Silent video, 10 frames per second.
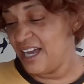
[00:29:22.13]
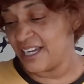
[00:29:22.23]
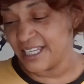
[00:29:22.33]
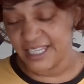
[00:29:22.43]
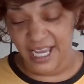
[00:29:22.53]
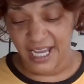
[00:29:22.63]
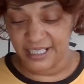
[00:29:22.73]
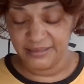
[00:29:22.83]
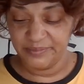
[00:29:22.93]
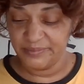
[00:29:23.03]
I
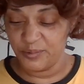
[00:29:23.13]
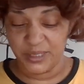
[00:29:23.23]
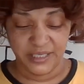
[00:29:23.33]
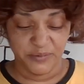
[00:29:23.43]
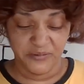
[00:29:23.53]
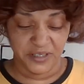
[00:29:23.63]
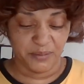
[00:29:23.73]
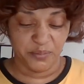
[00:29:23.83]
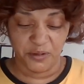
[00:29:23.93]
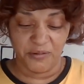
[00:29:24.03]
cannot. We we
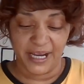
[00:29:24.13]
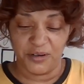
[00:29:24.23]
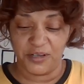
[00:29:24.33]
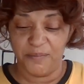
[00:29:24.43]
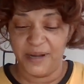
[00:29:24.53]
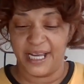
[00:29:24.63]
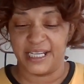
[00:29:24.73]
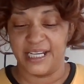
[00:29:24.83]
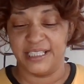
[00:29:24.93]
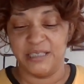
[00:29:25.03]
finna pull right on up out
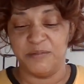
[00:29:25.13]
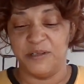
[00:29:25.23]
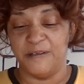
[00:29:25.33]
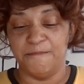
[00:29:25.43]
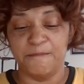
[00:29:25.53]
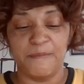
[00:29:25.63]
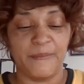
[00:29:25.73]
of that spirit.